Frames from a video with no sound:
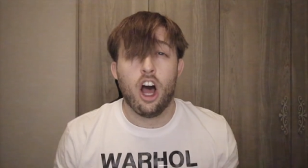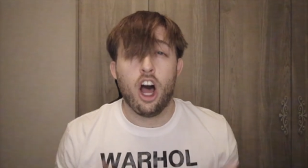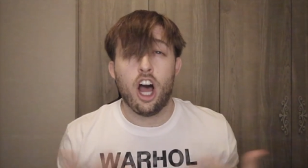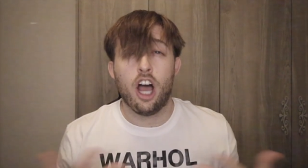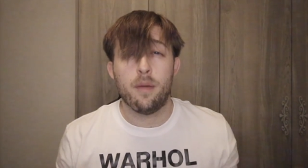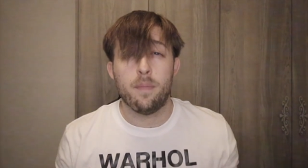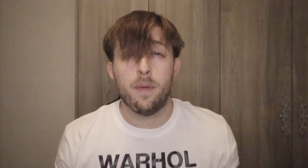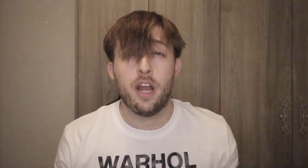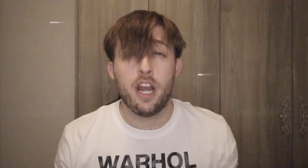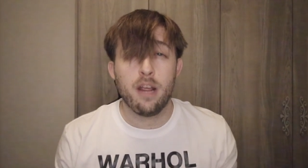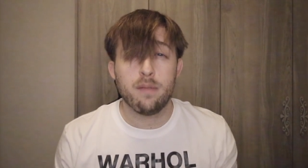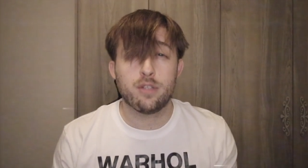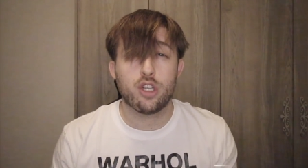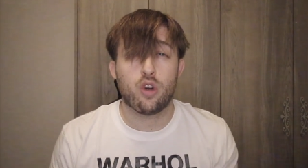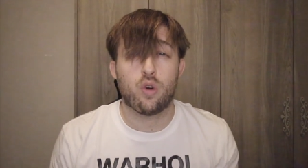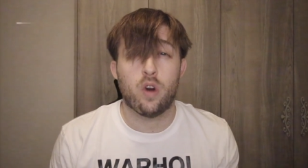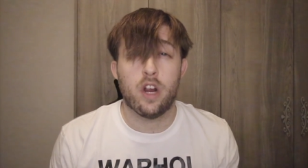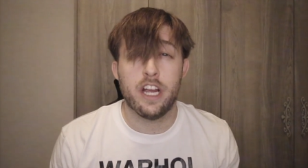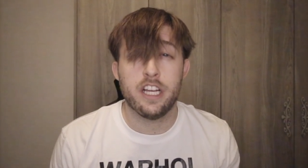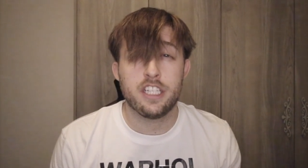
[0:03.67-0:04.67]
Hi, my name's
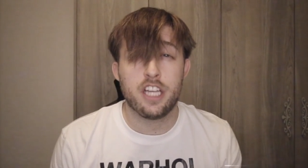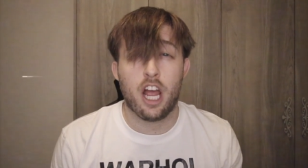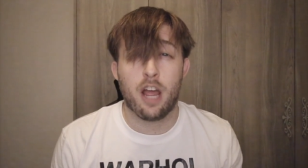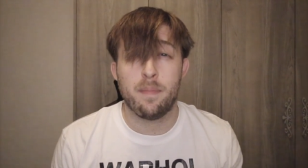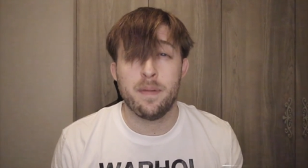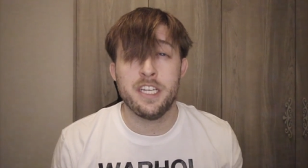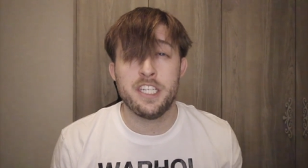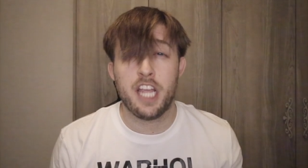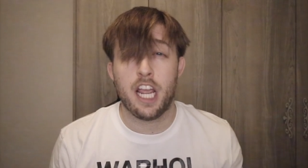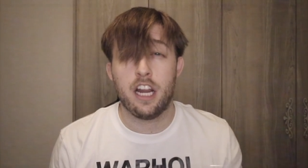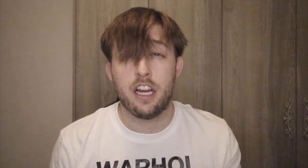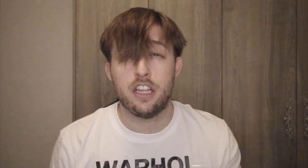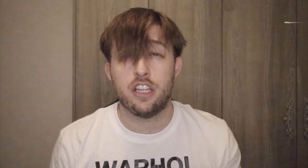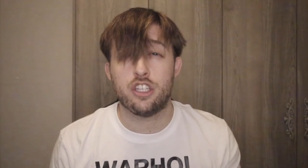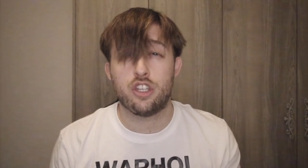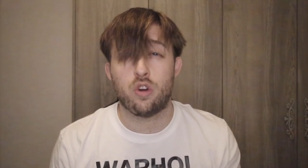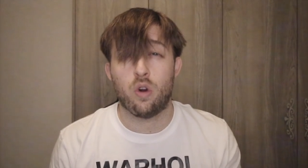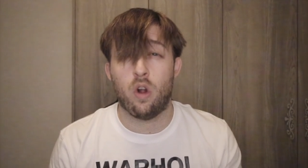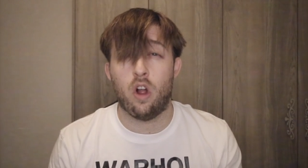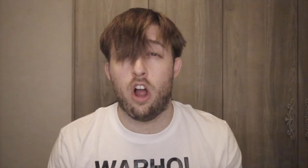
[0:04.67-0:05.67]
Chris. I've been dating
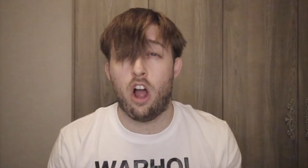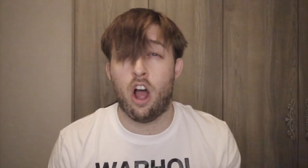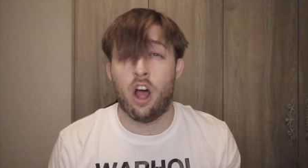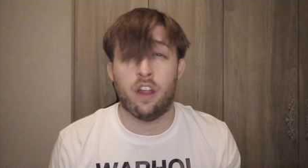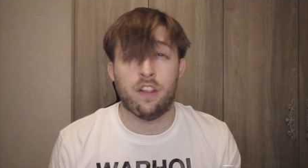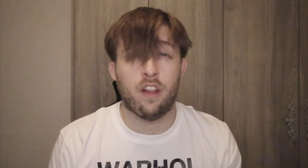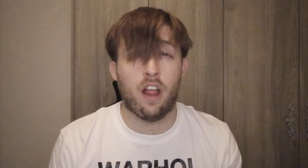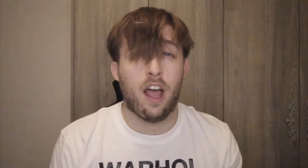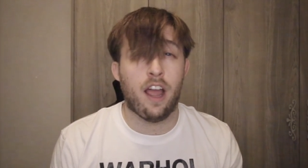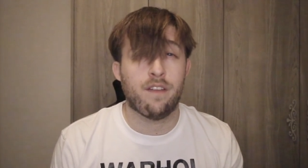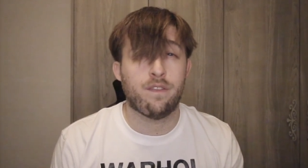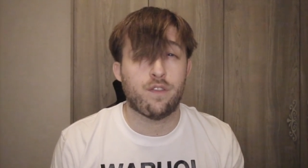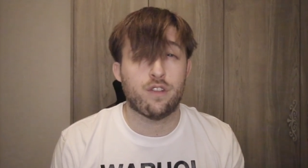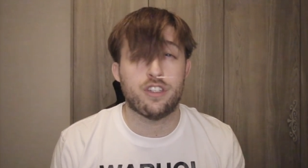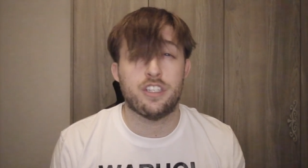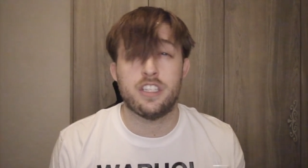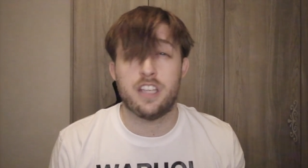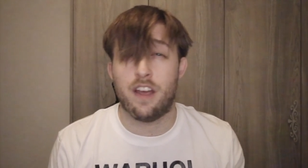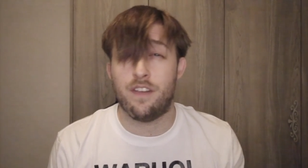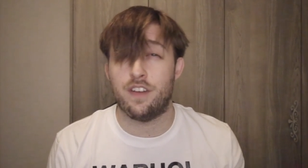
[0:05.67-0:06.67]
this girl online for
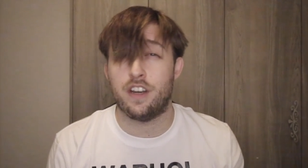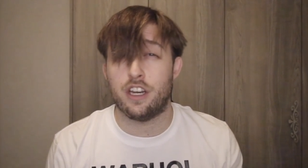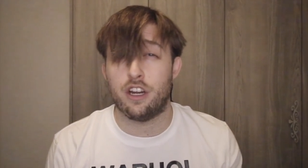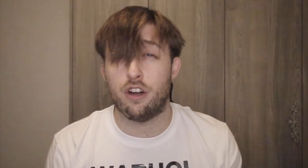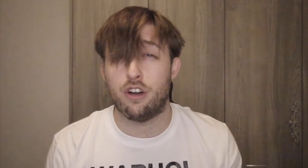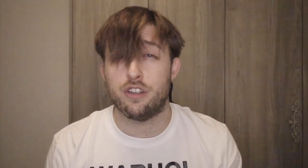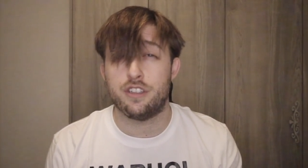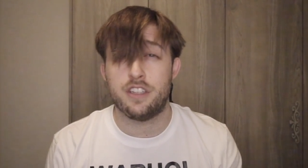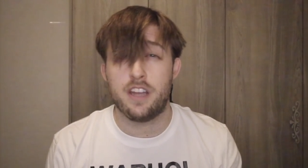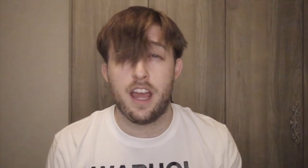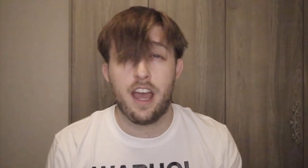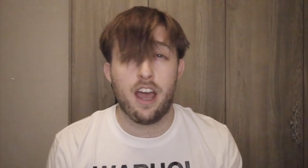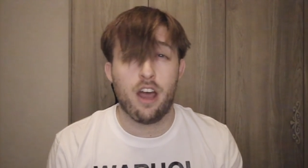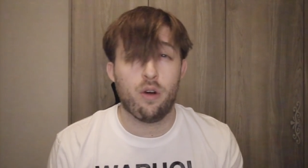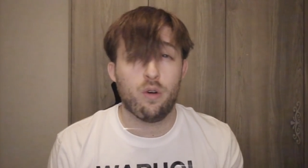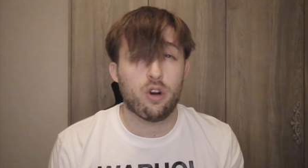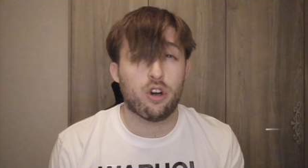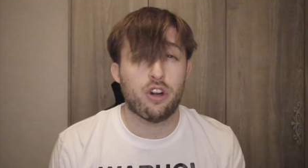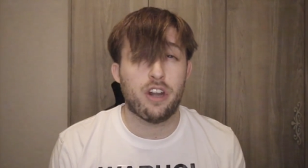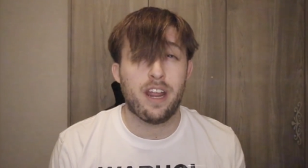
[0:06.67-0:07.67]
seven years
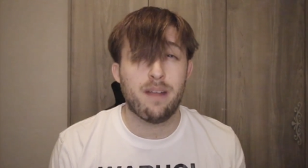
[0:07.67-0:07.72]
now. Her